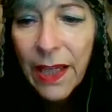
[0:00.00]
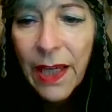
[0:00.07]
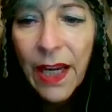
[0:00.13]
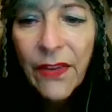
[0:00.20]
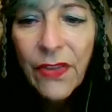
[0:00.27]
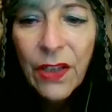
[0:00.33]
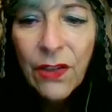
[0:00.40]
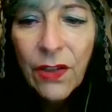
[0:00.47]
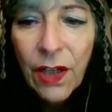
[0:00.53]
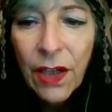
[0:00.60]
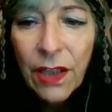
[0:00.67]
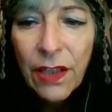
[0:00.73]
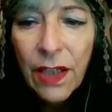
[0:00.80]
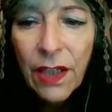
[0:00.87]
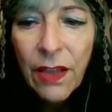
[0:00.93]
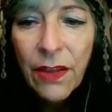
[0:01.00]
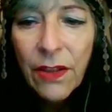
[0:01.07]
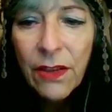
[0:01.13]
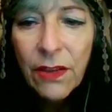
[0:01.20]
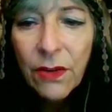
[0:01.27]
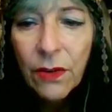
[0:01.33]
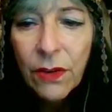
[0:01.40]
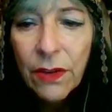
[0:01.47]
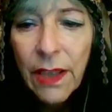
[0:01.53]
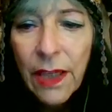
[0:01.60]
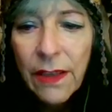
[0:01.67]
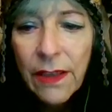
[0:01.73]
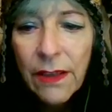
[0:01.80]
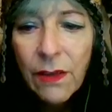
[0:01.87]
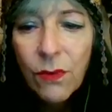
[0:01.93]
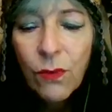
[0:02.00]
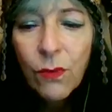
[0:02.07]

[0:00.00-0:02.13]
And the dark night of the soul, as